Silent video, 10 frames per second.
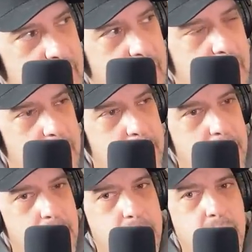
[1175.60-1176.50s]

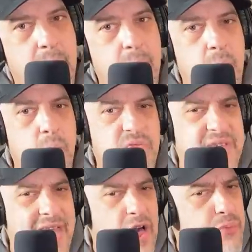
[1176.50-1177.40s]
Um, with
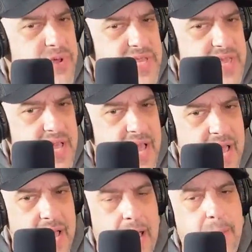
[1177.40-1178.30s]
the Calabrese thing,
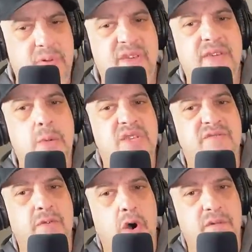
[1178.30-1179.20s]
I believe he was
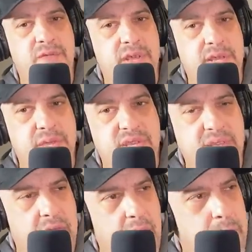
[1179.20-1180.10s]
involved in the
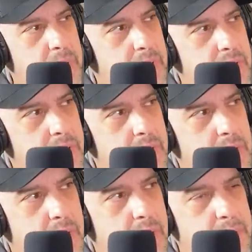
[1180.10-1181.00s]
setup,
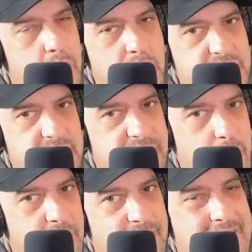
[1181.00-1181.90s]
uh, but wasn't
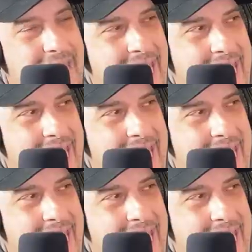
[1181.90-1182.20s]
involved in the